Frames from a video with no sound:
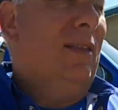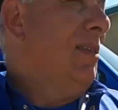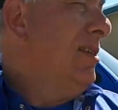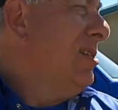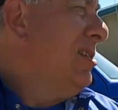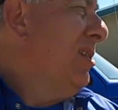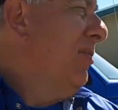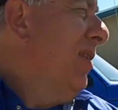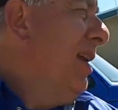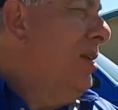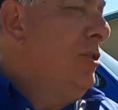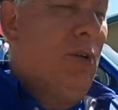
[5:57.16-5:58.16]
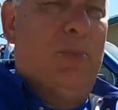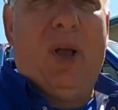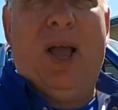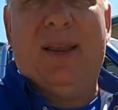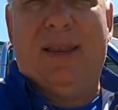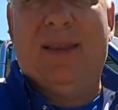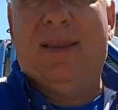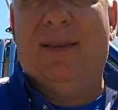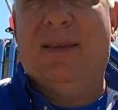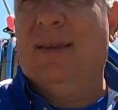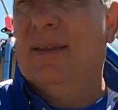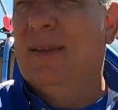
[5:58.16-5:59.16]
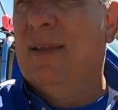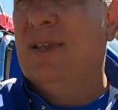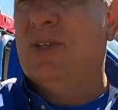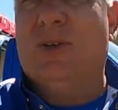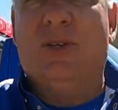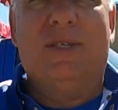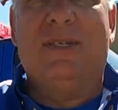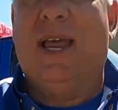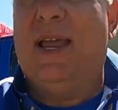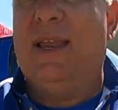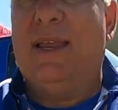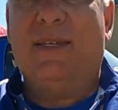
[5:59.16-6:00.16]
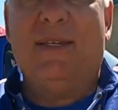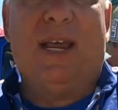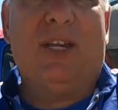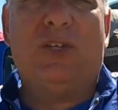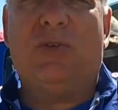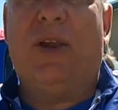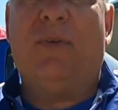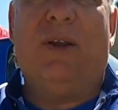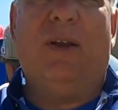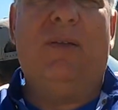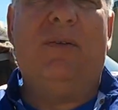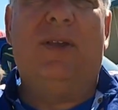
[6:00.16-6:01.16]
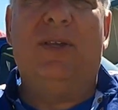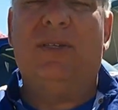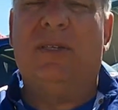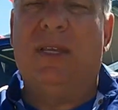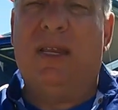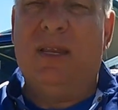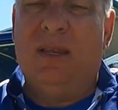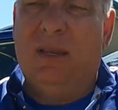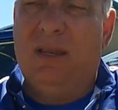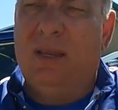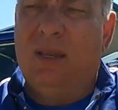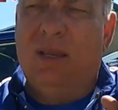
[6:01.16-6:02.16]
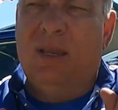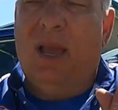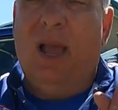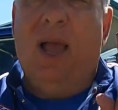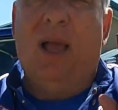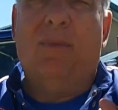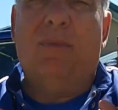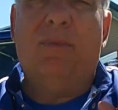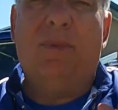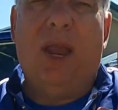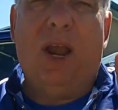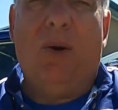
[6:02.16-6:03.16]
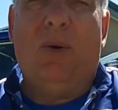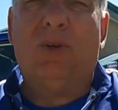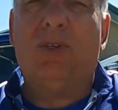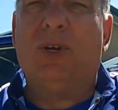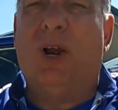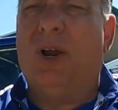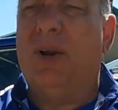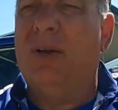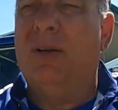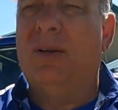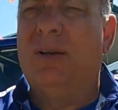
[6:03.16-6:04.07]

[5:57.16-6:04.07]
This is the Ranger body. So it's not a straight rail, because the Aerostar